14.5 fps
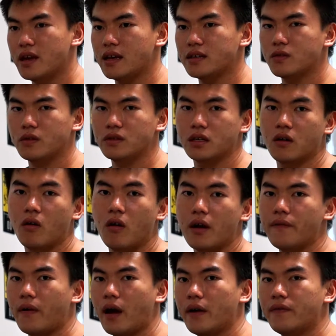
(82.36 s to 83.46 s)
as well as the Core
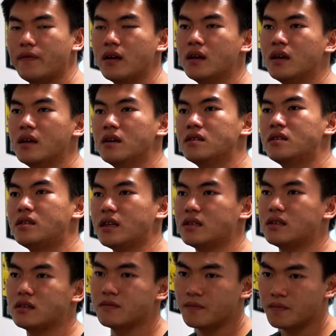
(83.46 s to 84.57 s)

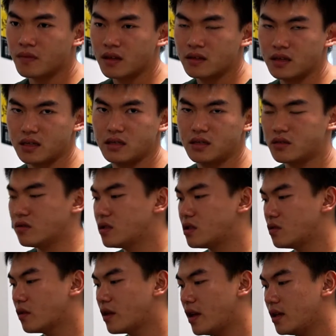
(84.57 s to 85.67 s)

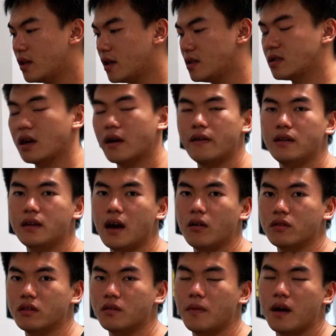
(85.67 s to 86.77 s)
i5-6600K that is currently
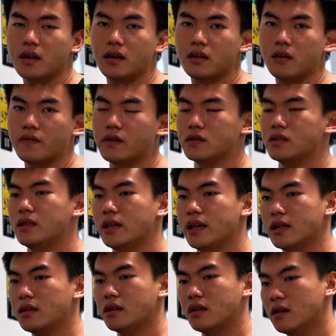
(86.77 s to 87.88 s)
out in the market. Of course,
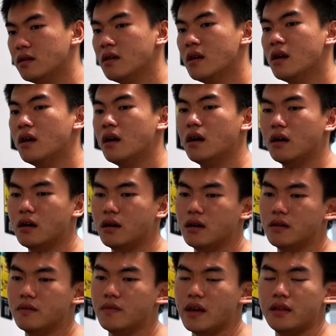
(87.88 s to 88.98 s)
later
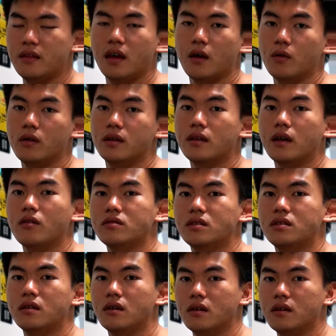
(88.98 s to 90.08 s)
Intel will announce
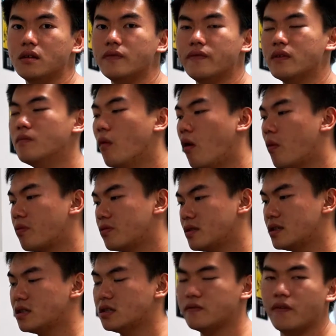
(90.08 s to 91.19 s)
even more
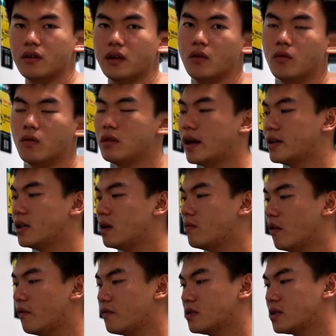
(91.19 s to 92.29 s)
processors for the whole lineup
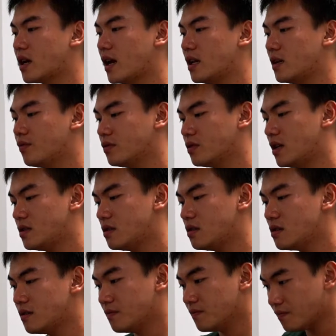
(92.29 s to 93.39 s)
of the Skylake processors.